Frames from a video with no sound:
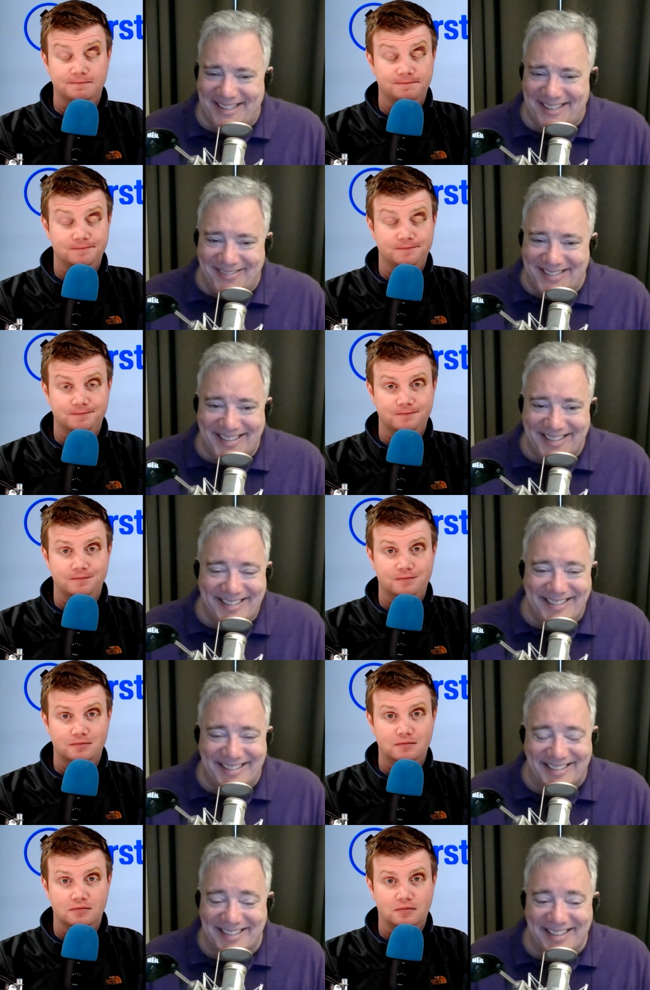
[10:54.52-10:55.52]
Speaker 1: What the hell is
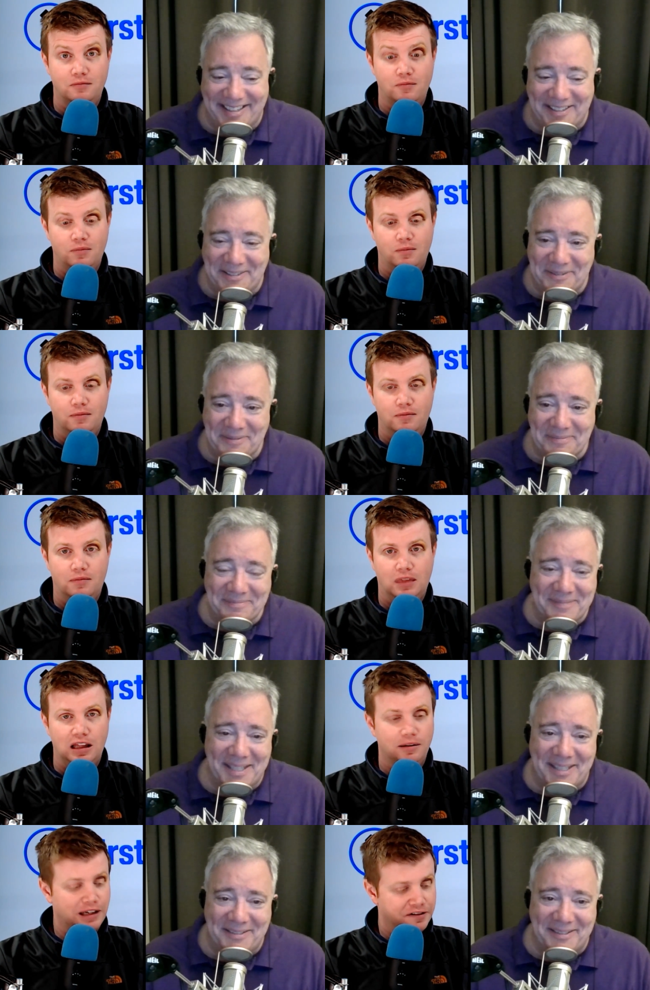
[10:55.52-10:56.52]
this?
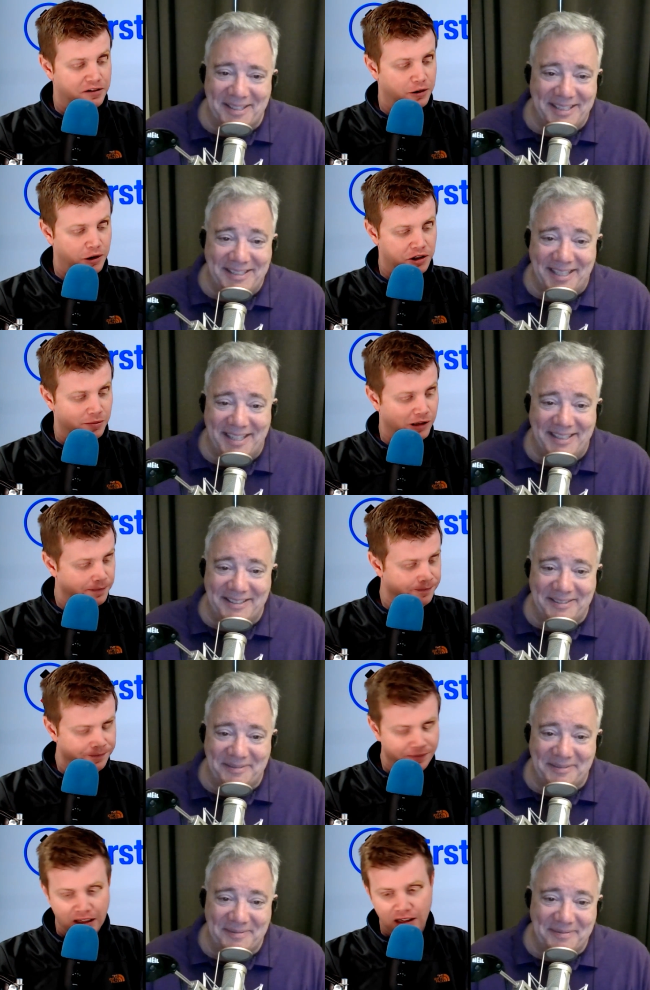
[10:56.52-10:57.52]
Speaker 2: Let me ask you a is question, that, Paul.
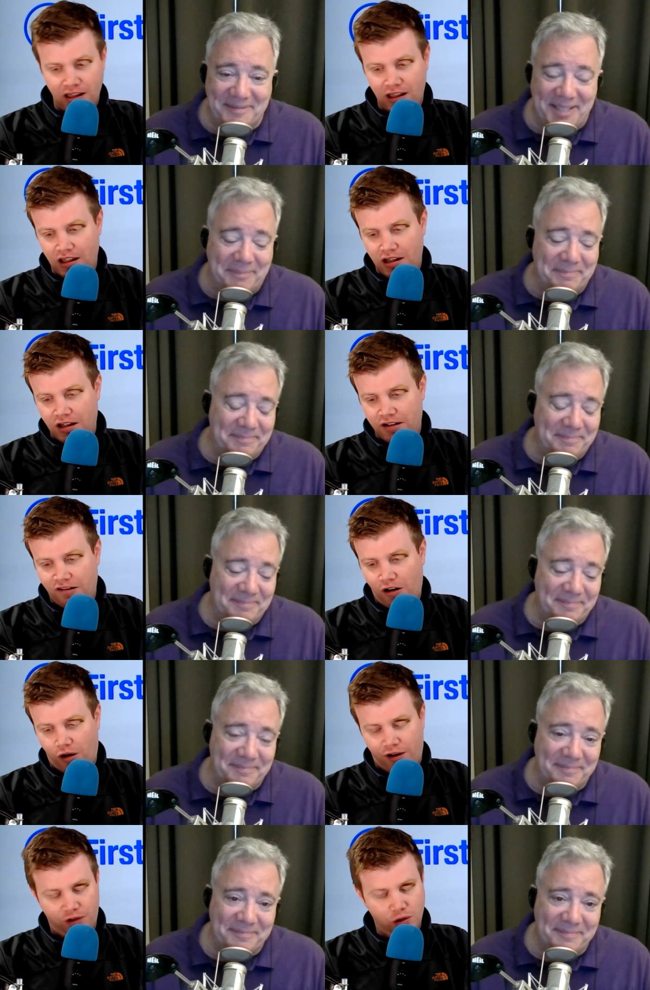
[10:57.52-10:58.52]
Yeah. So
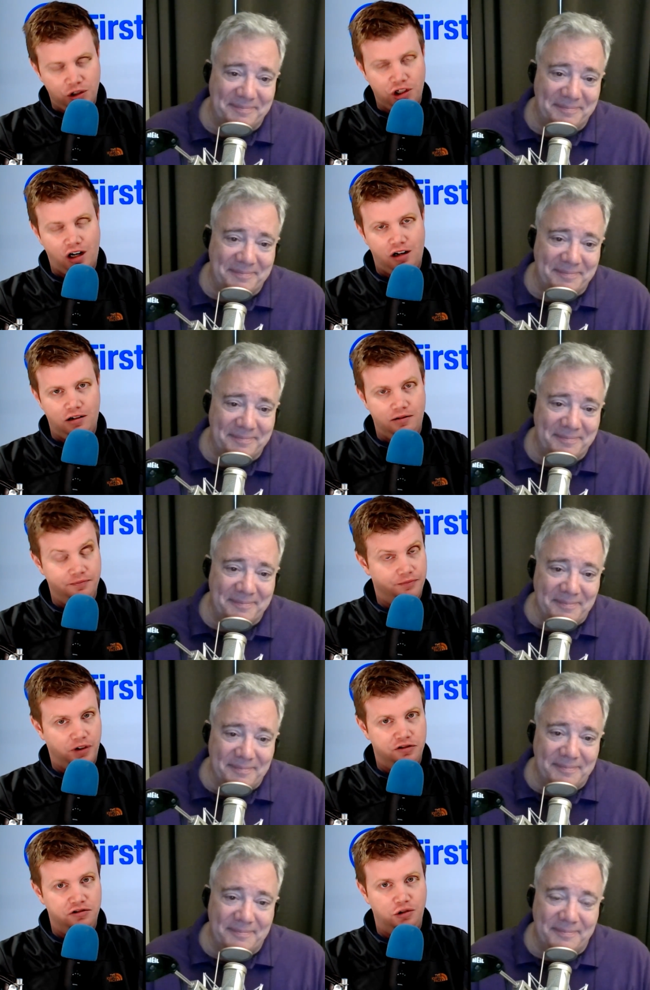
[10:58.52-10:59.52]
if you share a
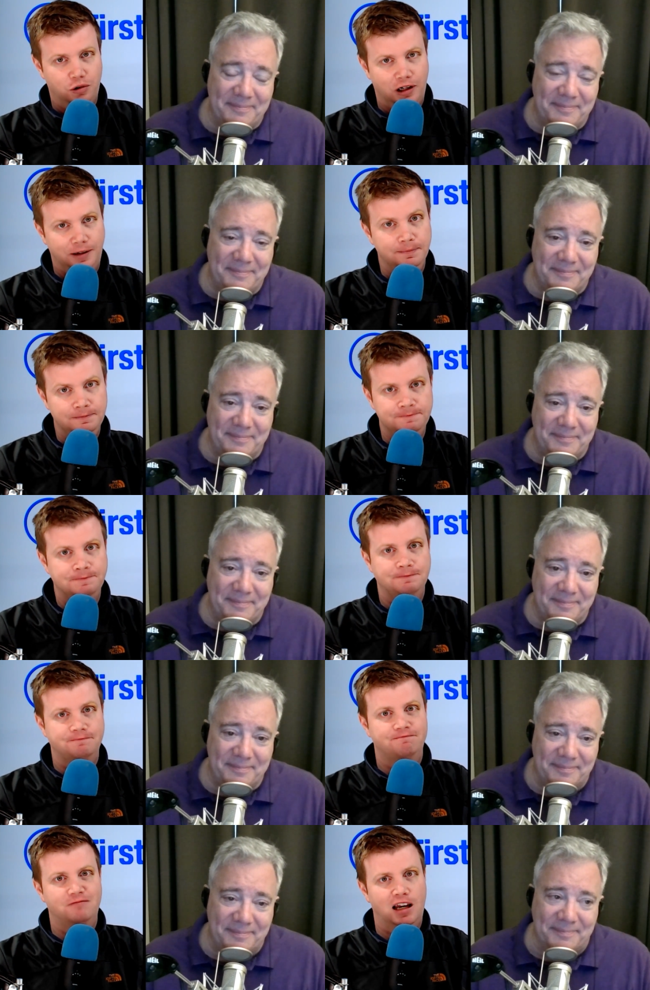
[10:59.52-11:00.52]
story
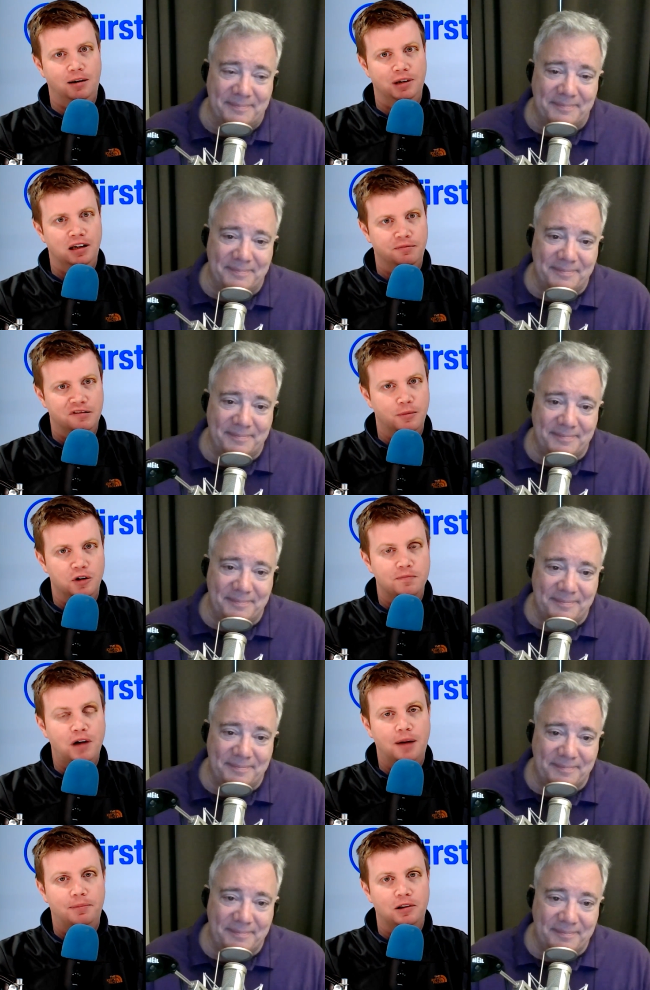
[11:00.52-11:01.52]
mm-hmm. and it becomes the most
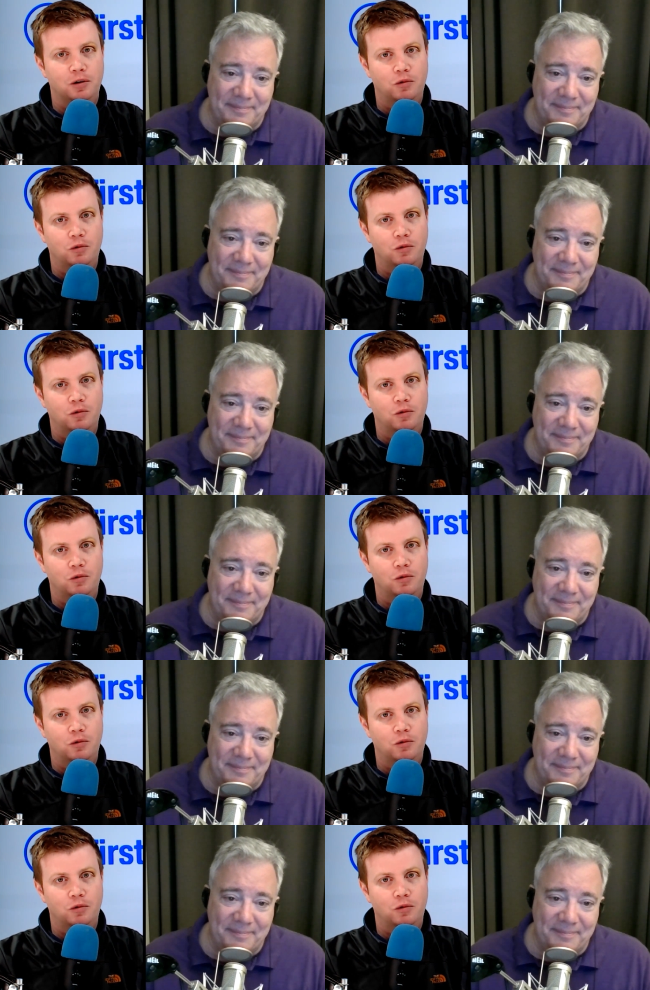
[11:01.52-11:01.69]
popular one